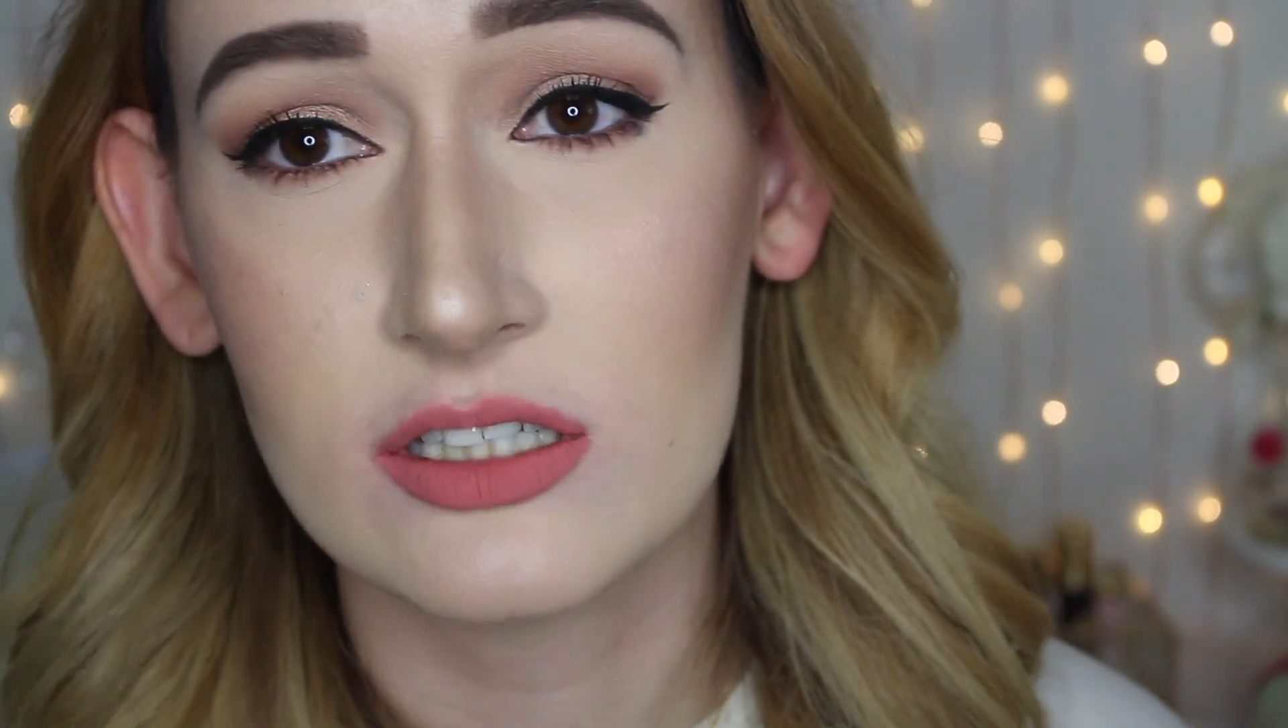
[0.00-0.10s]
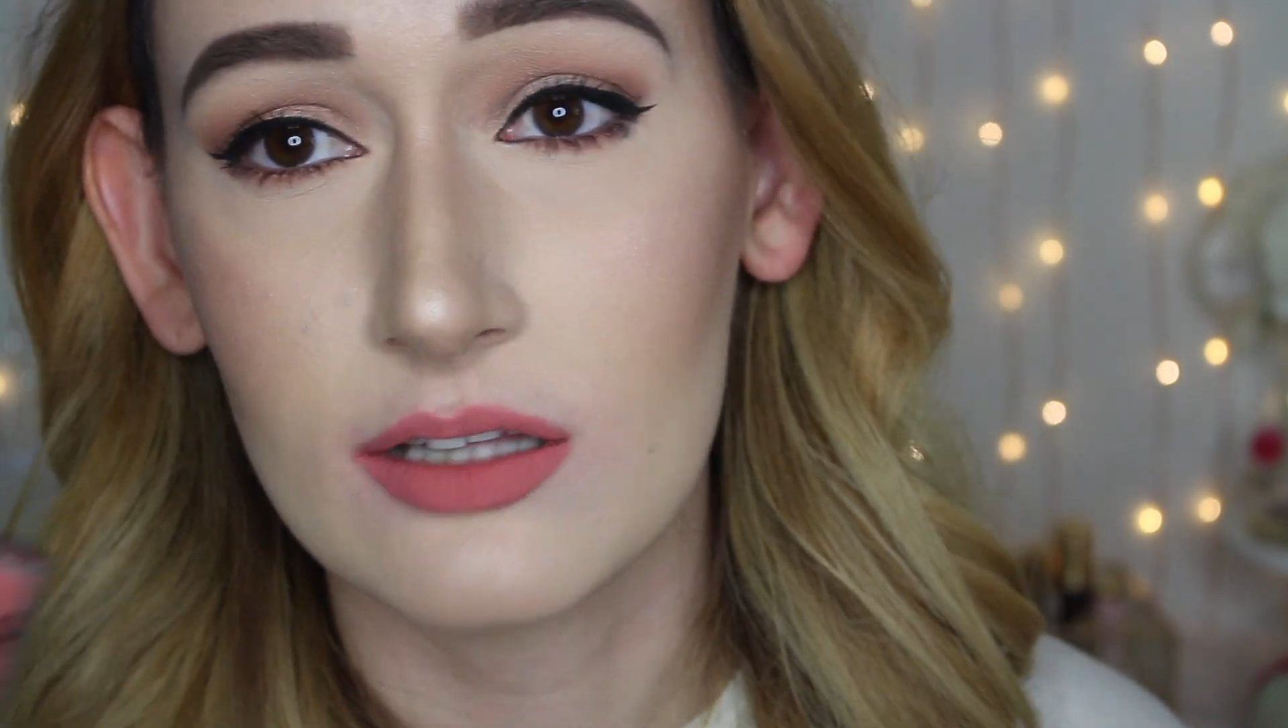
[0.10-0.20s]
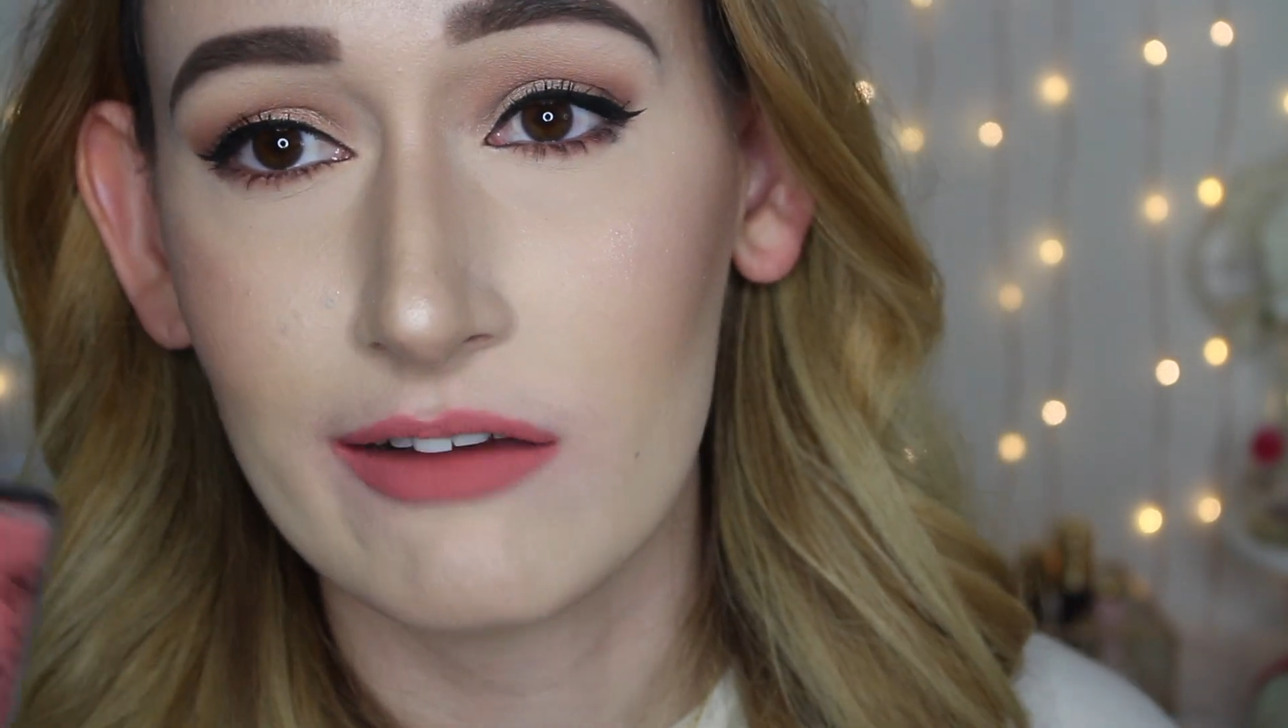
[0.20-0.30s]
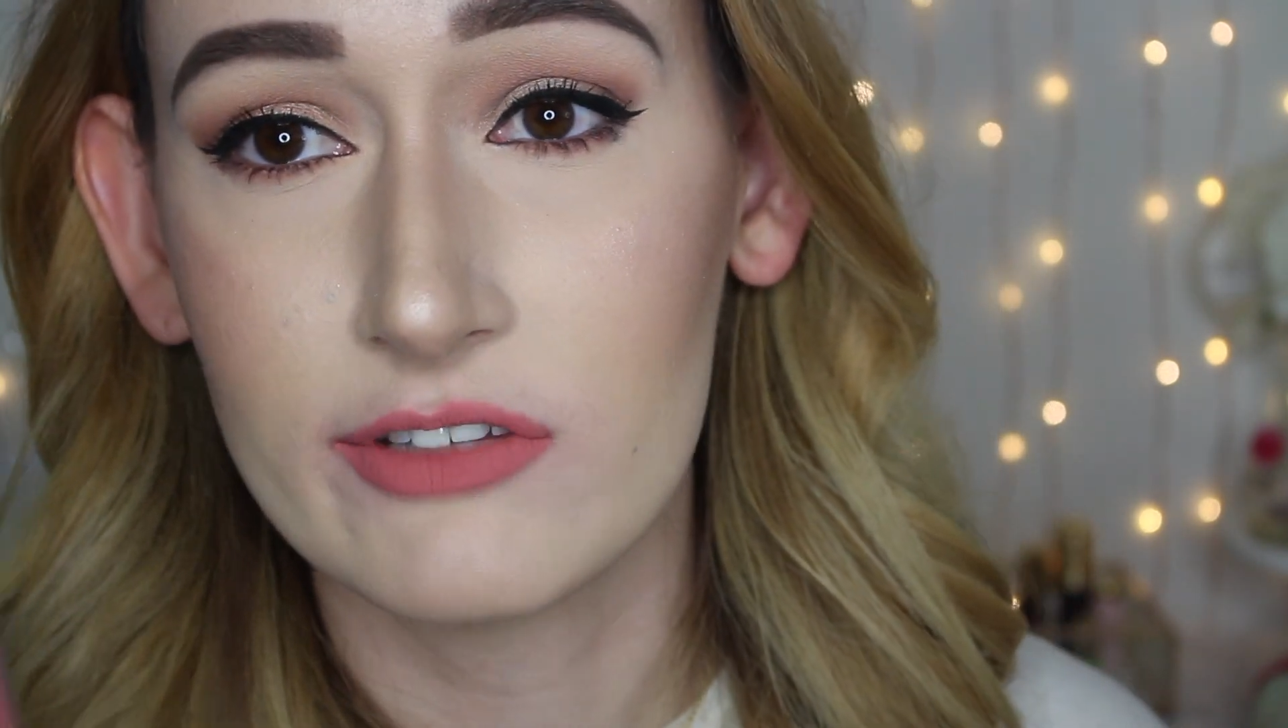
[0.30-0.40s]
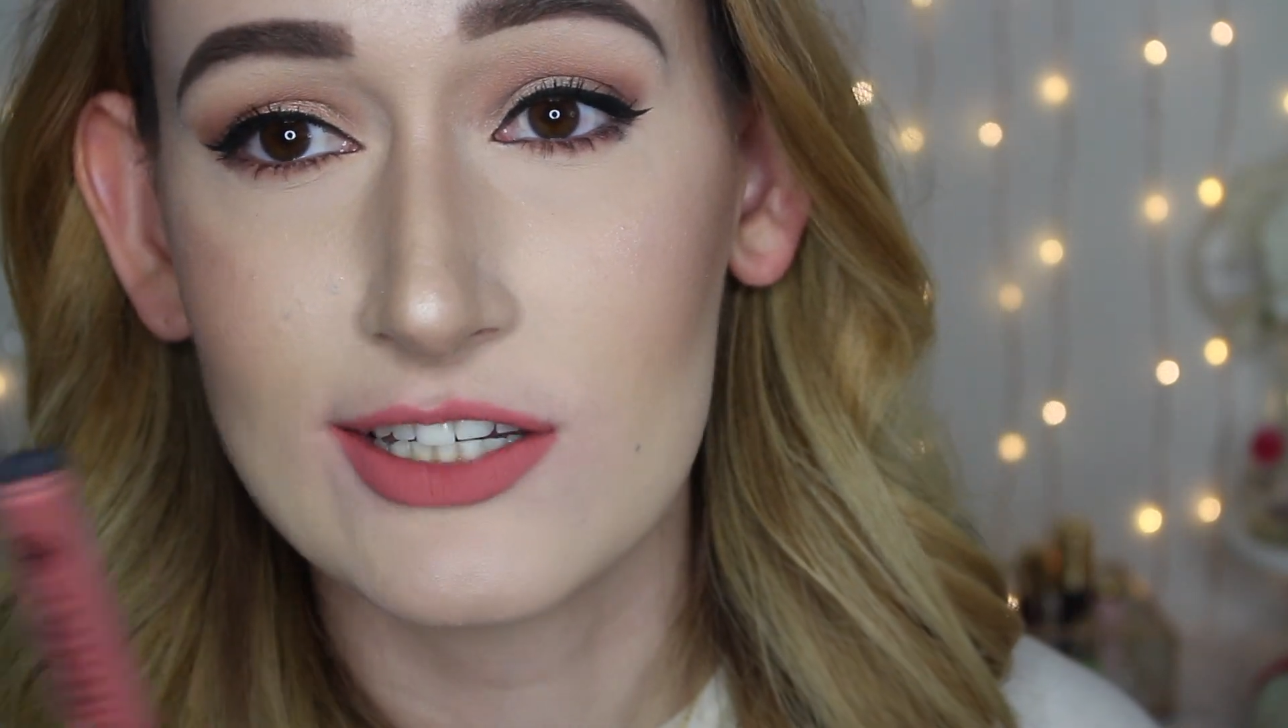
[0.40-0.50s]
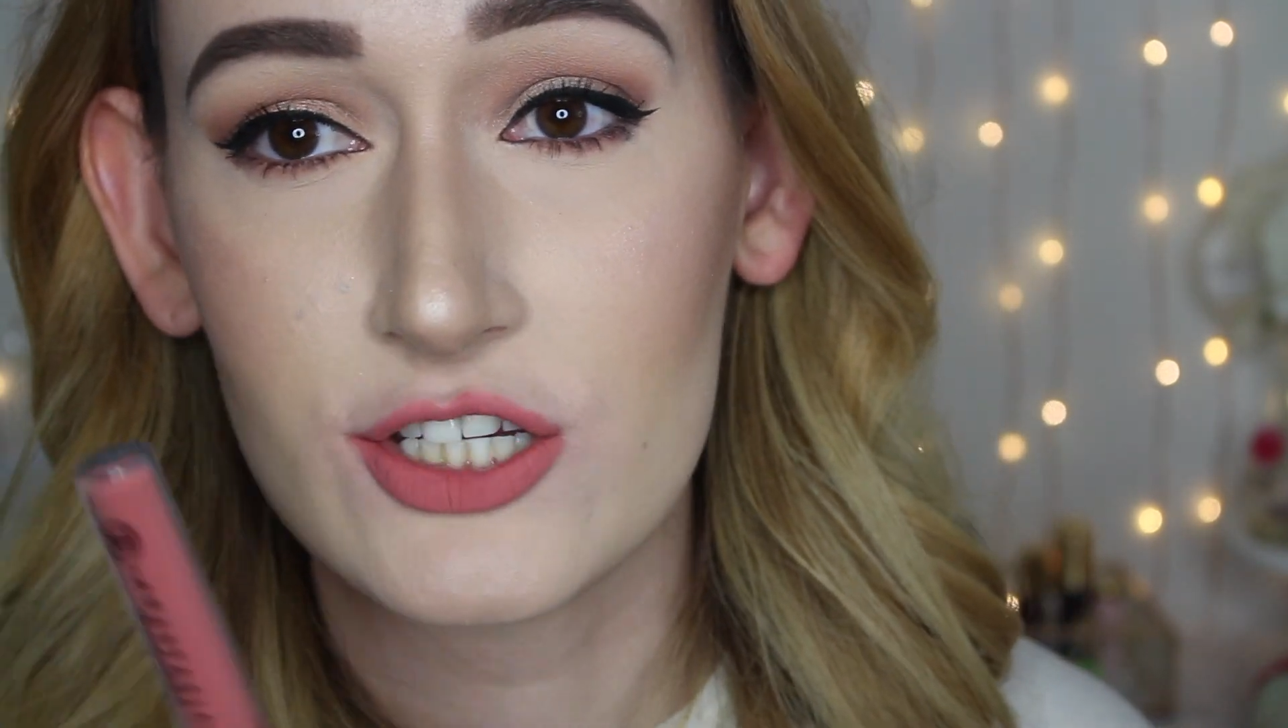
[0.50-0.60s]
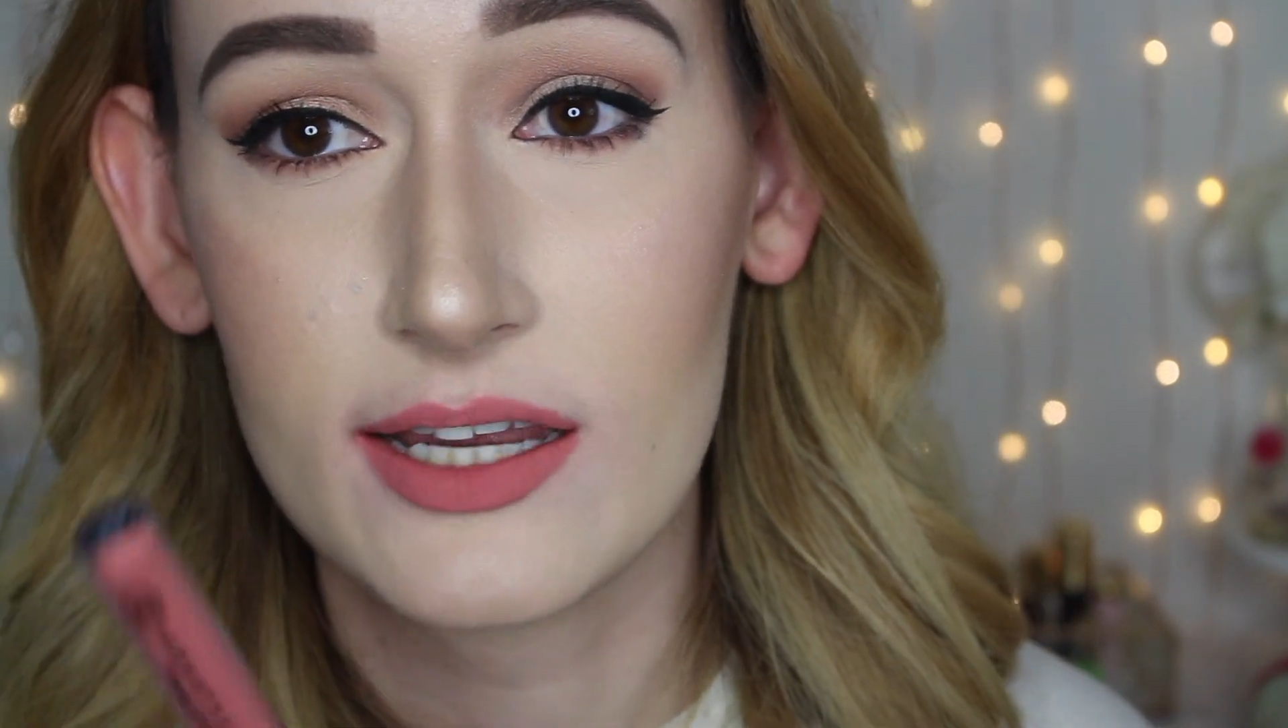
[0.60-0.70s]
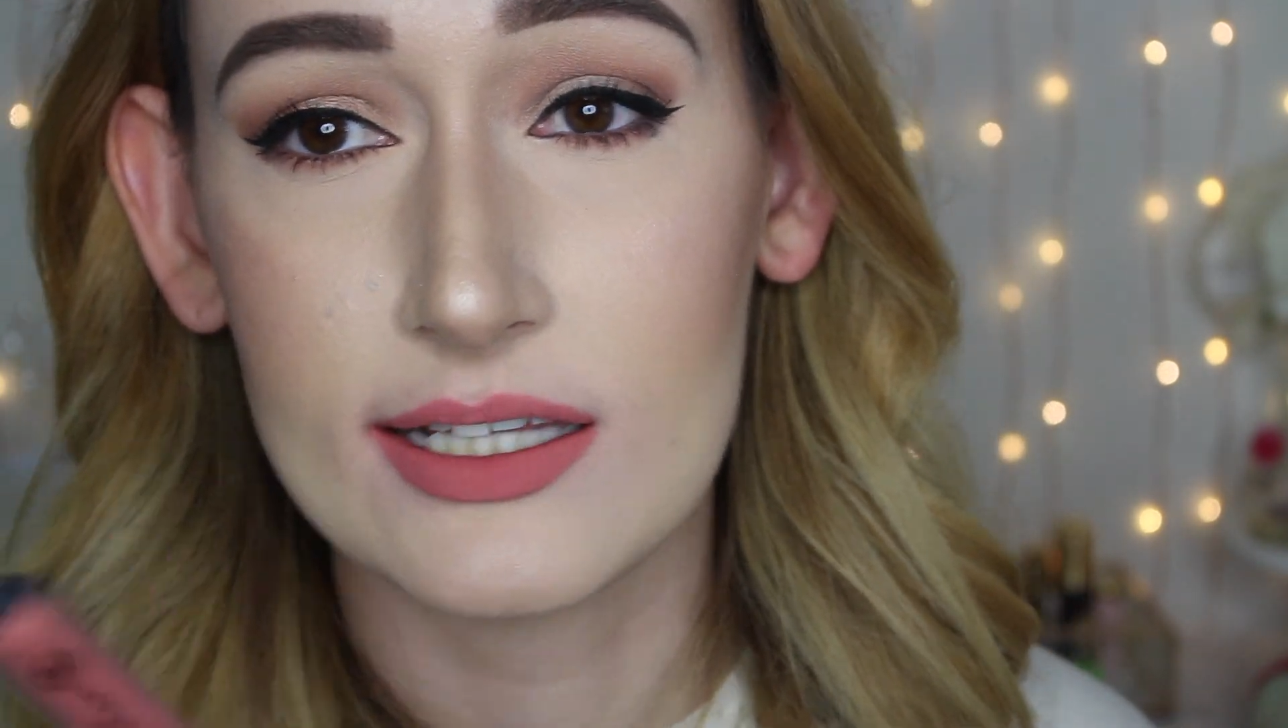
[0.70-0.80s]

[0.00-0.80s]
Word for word: love this shade.